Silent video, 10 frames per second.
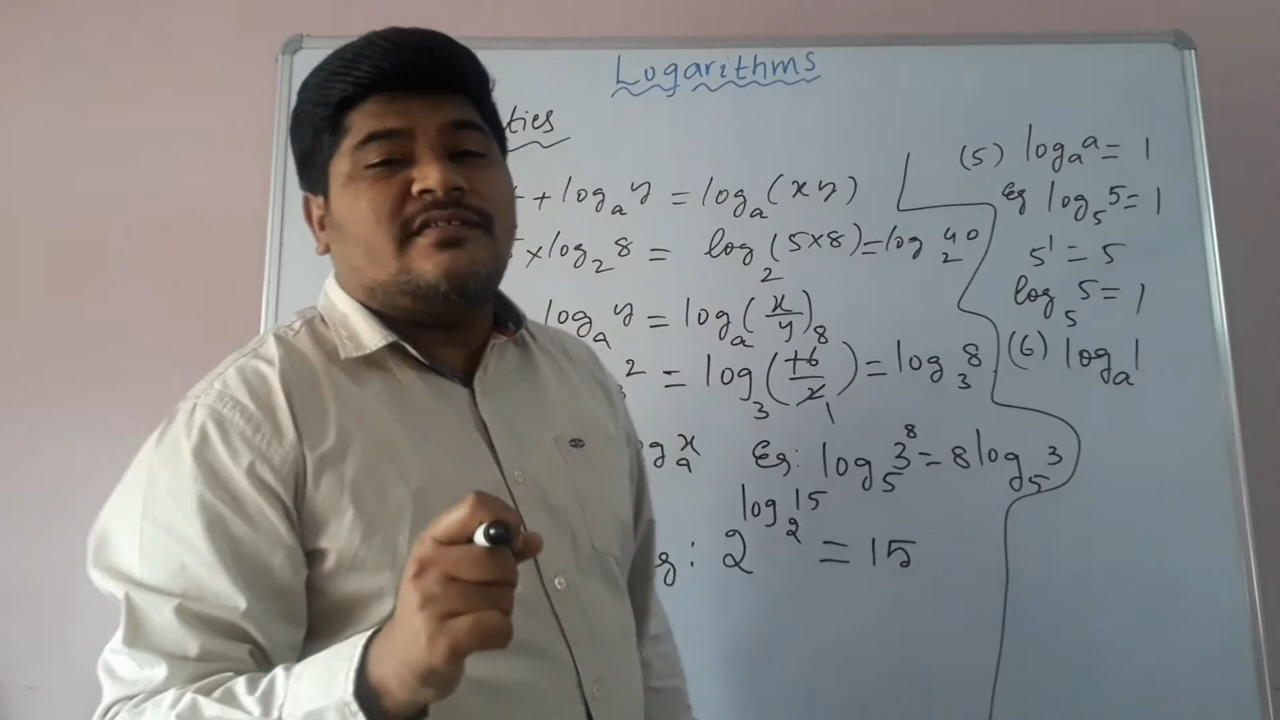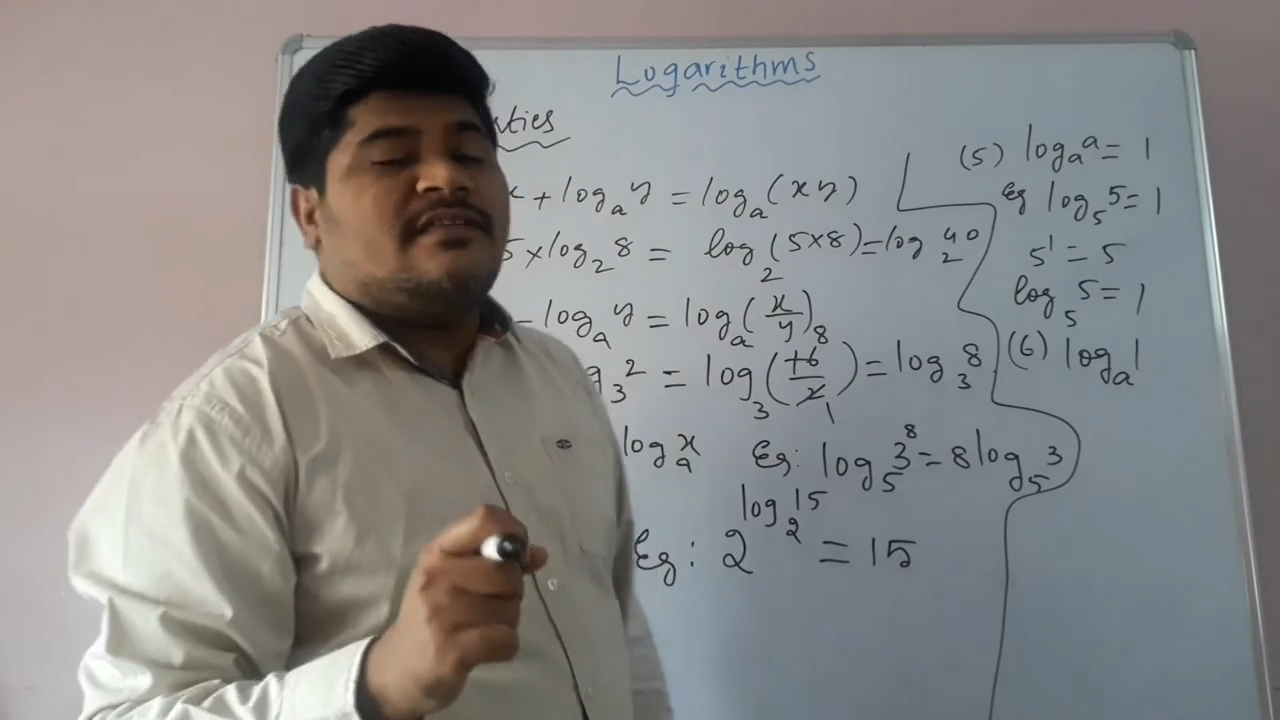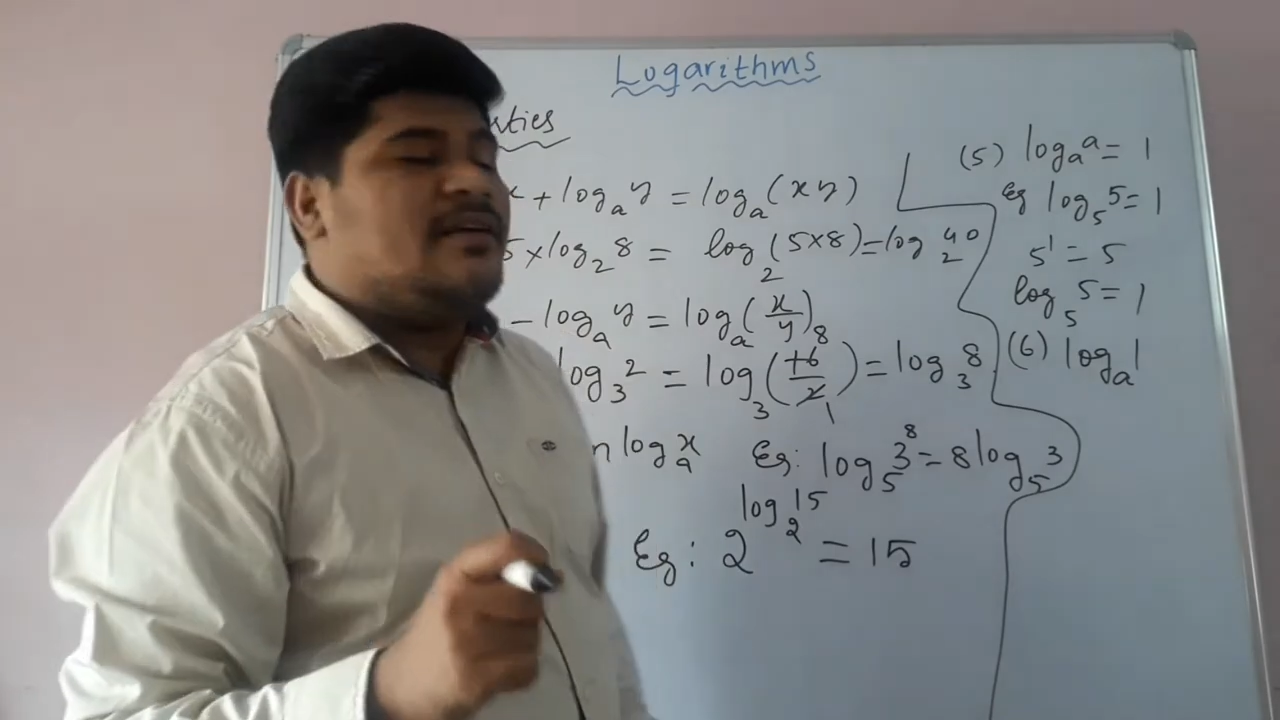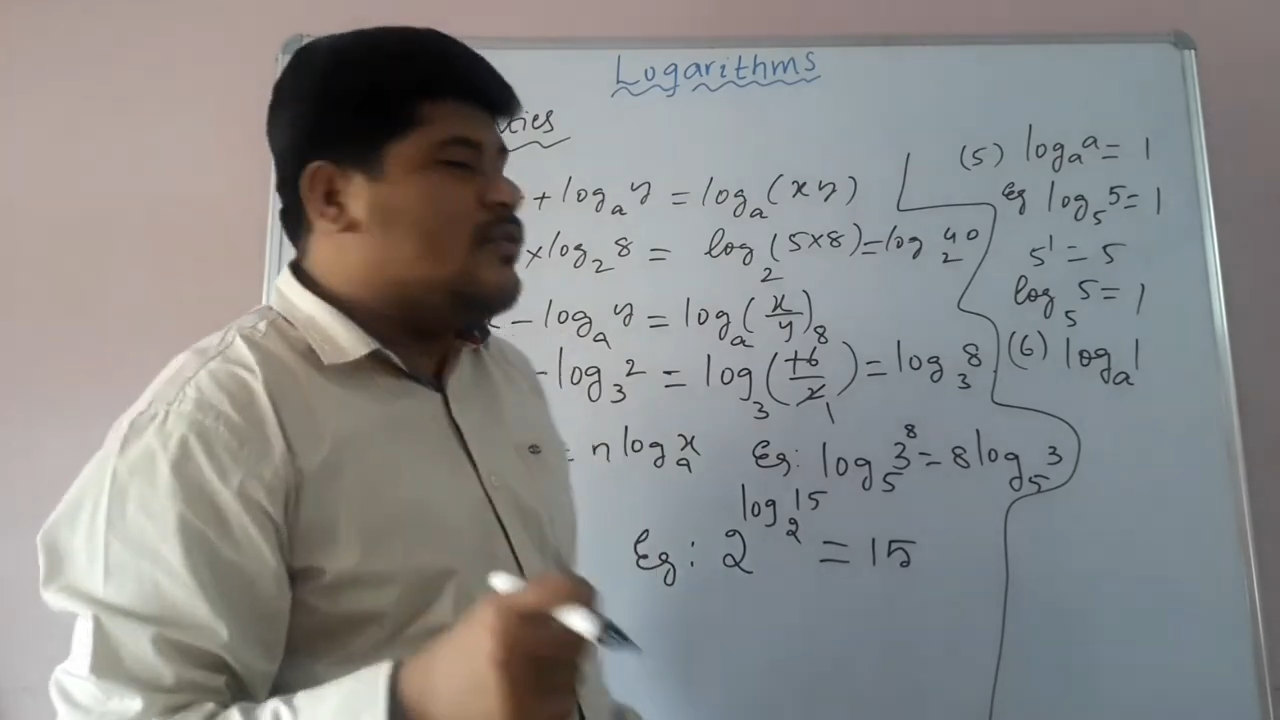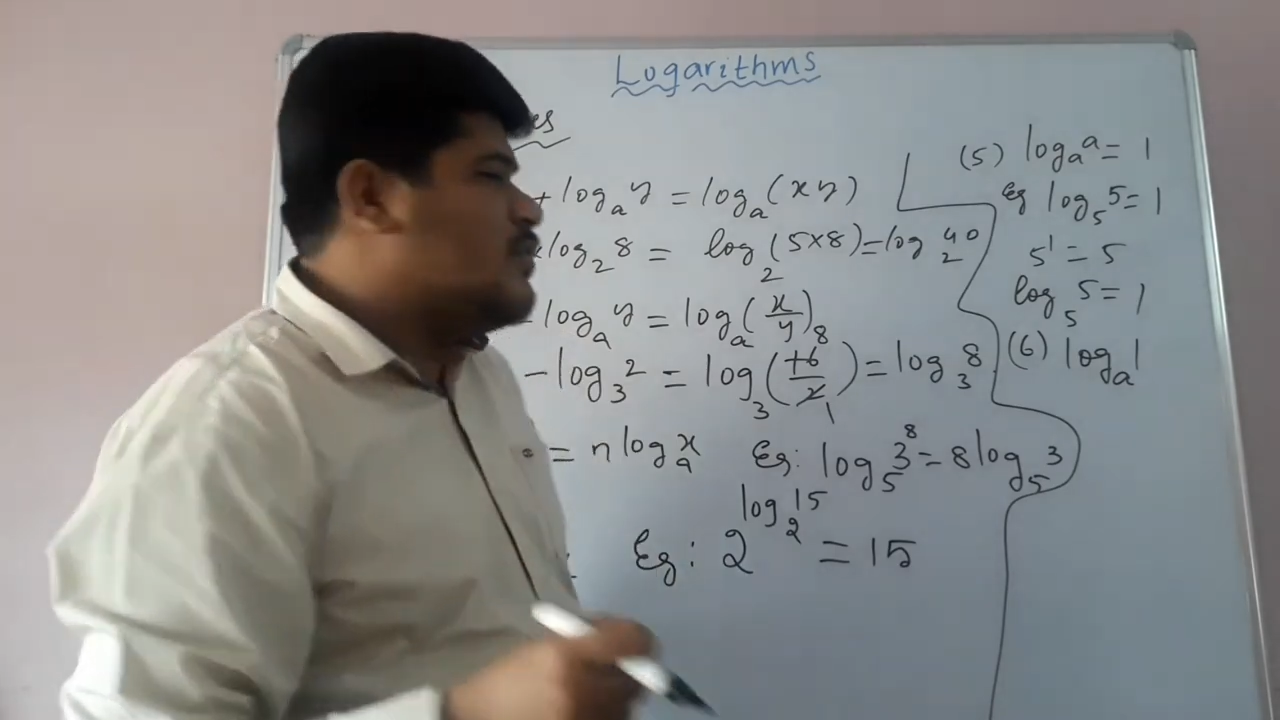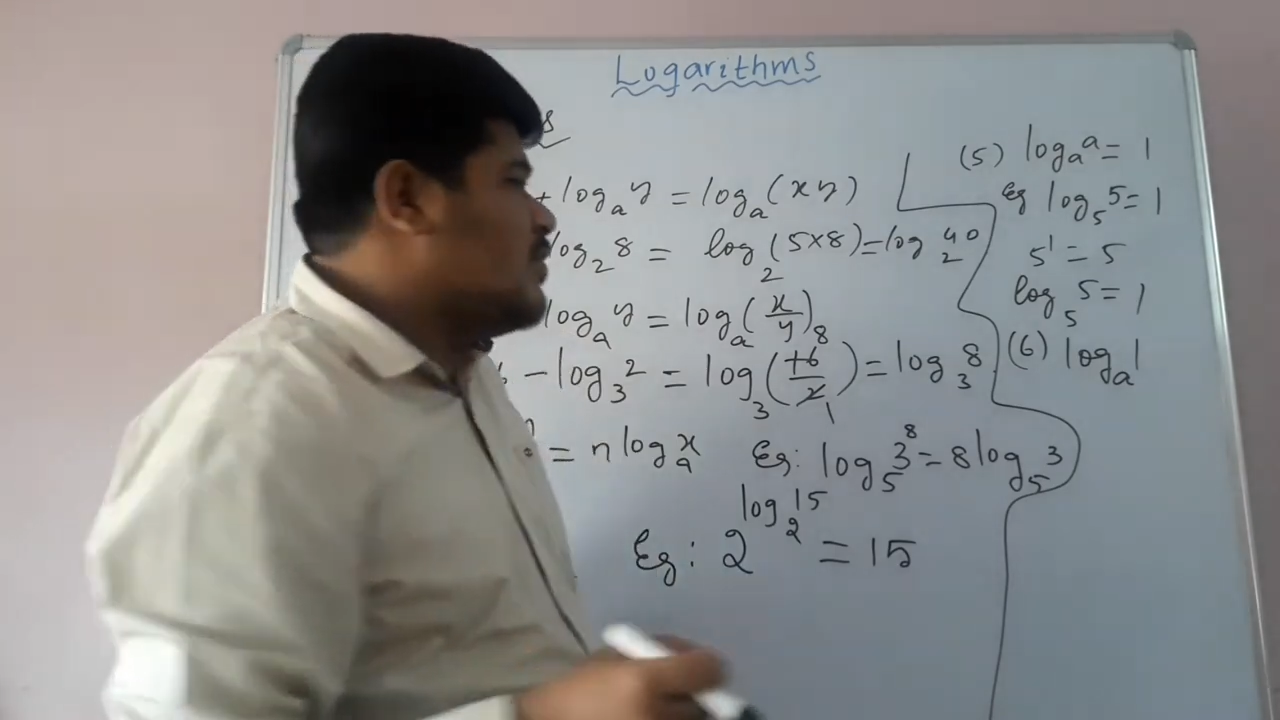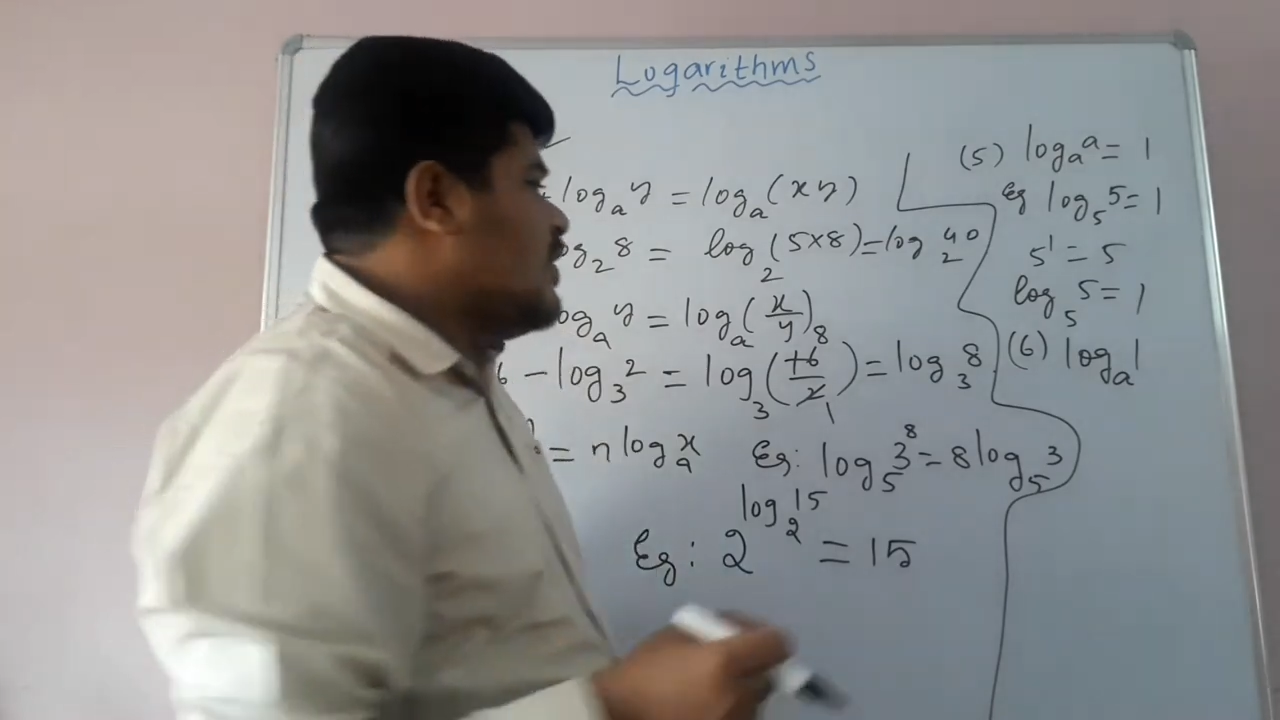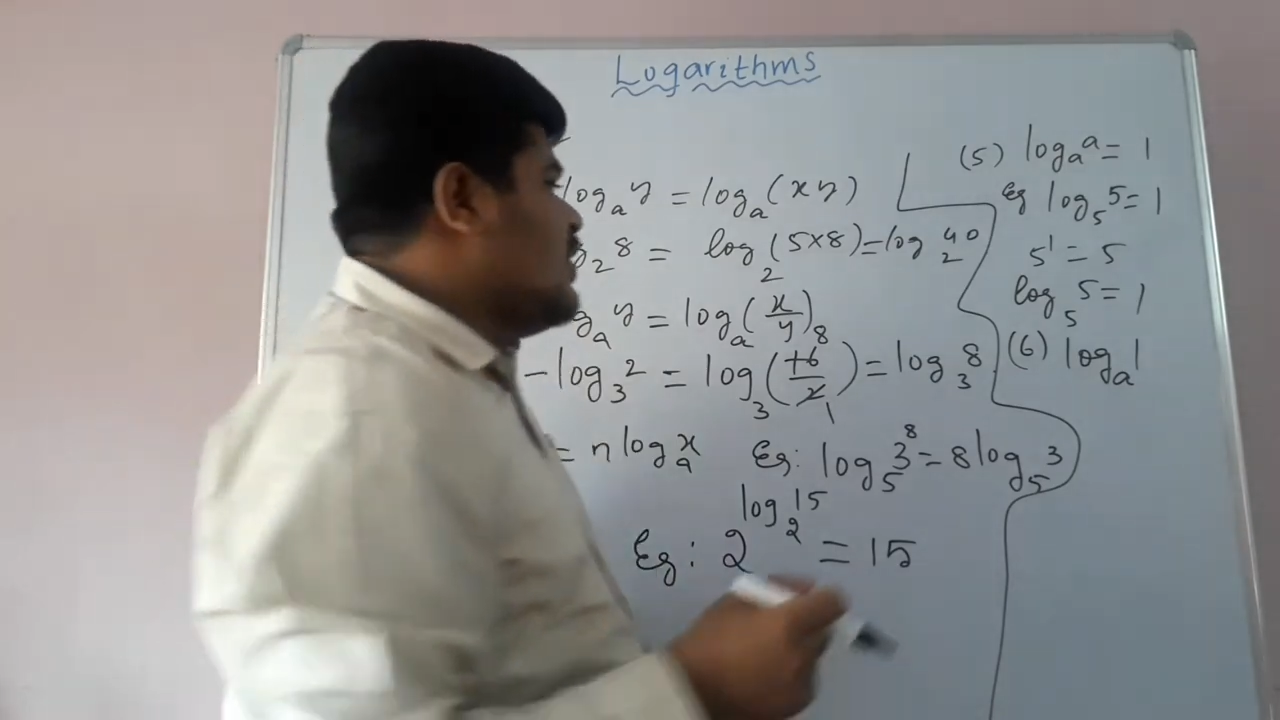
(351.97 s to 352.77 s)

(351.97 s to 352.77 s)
0.